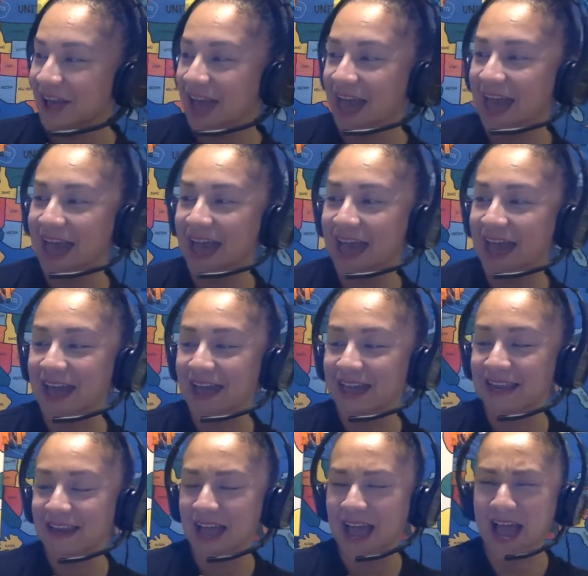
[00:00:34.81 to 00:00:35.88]

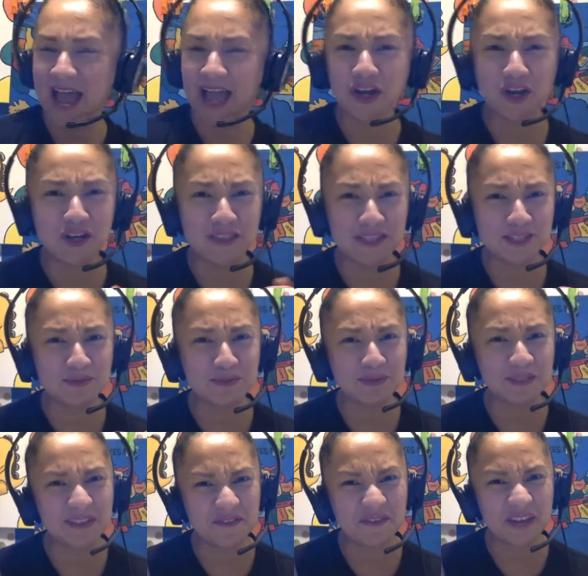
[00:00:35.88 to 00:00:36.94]
And I heard this
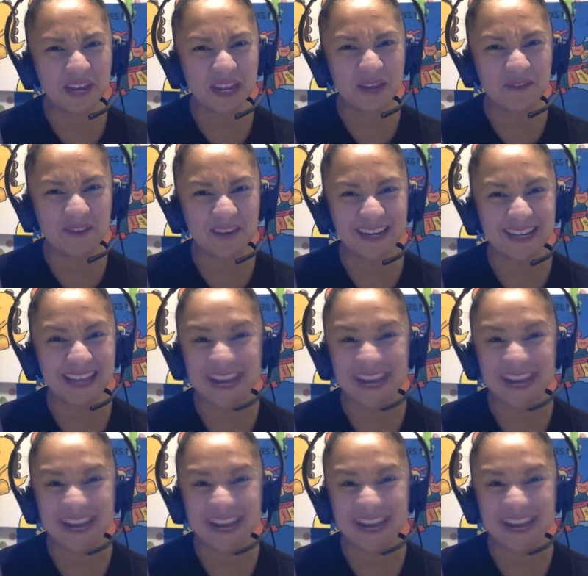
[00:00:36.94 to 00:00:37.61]
one's a funny one,